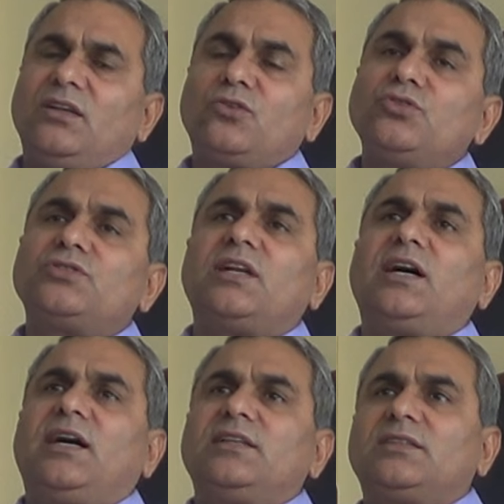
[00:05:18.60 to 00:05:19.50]
in
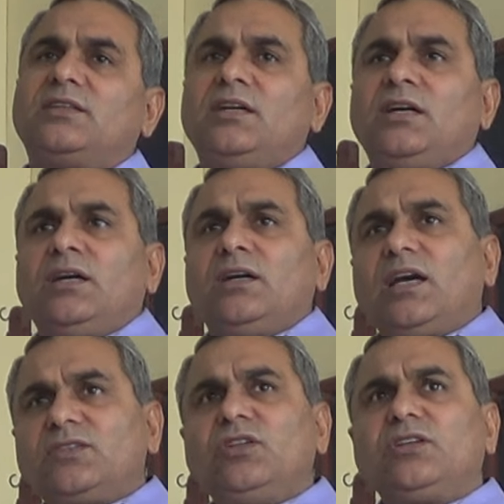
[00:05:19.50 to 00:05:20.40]
Gujarat,
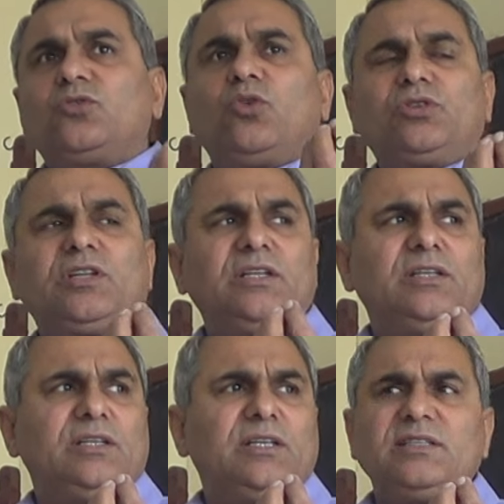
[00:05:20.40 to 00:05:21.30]
actually
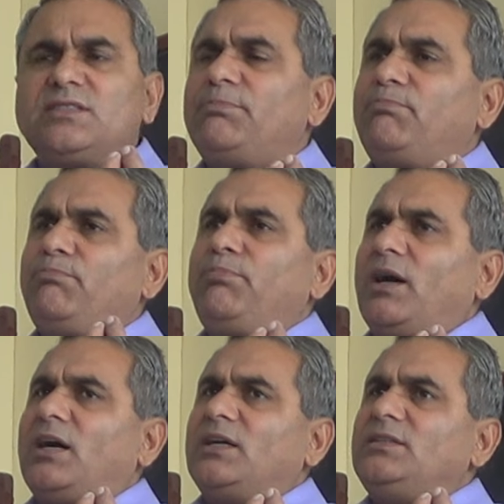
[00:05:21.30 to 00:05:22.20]
cotton is a
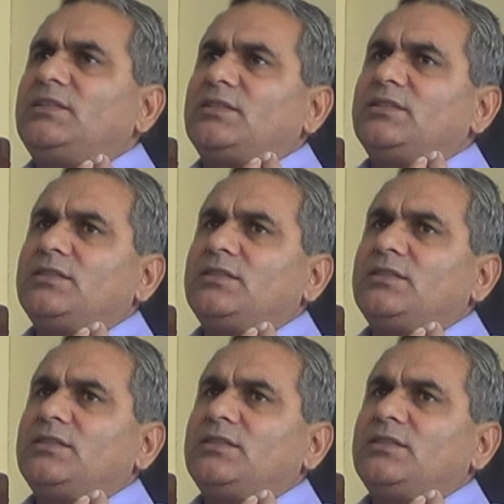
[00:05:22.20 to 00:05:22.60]
plant